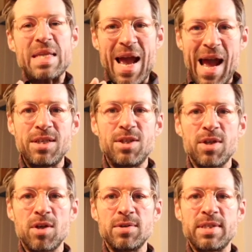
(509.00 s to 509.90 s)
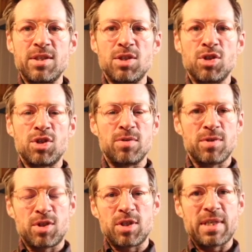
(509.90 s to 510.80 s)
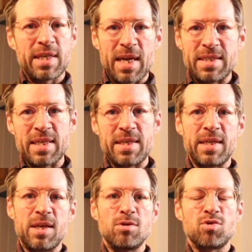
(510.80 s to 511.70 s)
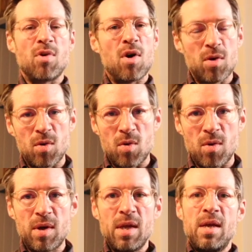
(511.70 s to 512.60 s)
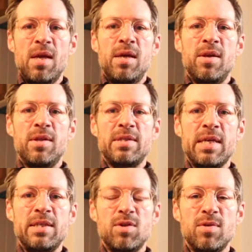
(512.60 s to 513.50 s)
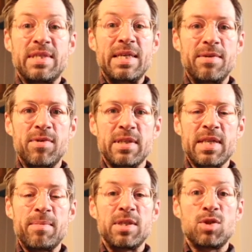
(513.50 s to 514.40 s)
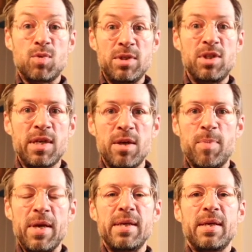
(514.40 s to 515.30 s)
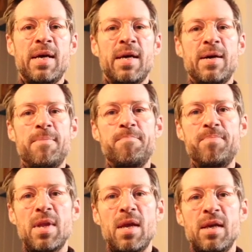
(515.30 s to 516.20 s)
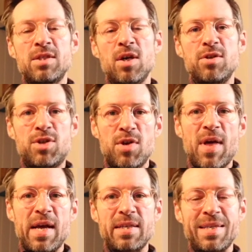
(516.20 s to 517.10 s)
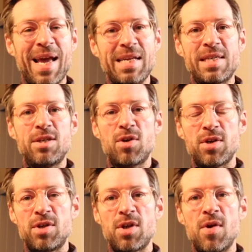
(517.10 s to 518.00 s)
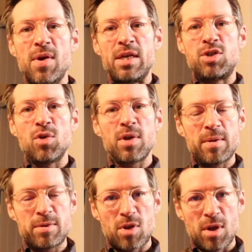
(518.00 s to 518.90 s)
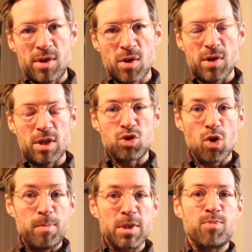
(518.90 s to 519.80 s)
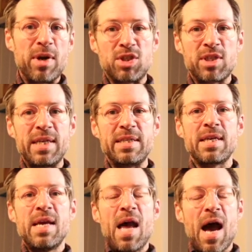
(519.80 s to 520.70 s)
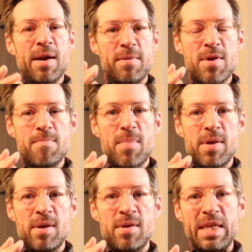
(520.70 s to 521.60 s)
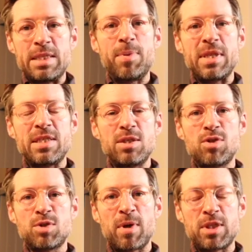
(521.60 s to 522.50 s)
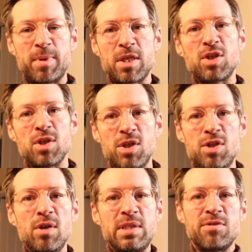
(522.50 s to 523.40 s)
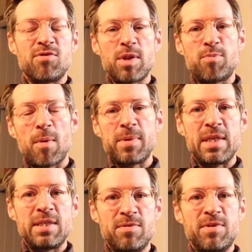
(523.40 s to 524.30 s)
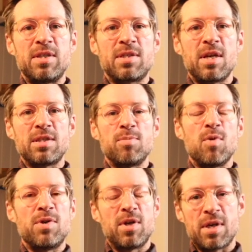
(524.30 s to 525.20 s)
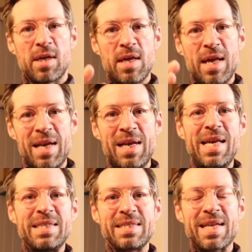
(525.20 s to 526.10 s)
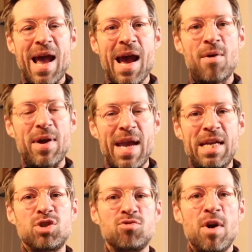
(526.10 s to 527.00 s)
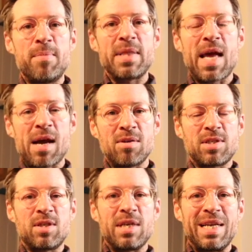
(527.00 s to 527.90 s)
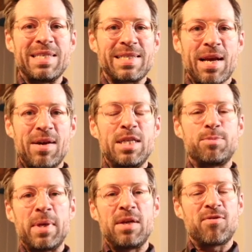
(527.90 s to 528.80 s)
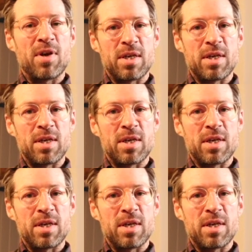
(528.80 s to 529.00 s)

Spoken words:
And do the contents insurance just in case anything goes wrong, or there's any sort of significant damages, which there could be. So do that. Next thing you're going to do is you're going to draw up a spreadsheet, and you need to put this into a spreadsheet because you're going to use it for other properties. If you decide more, you're going to list out each room in the house, and you're going to list out each piece of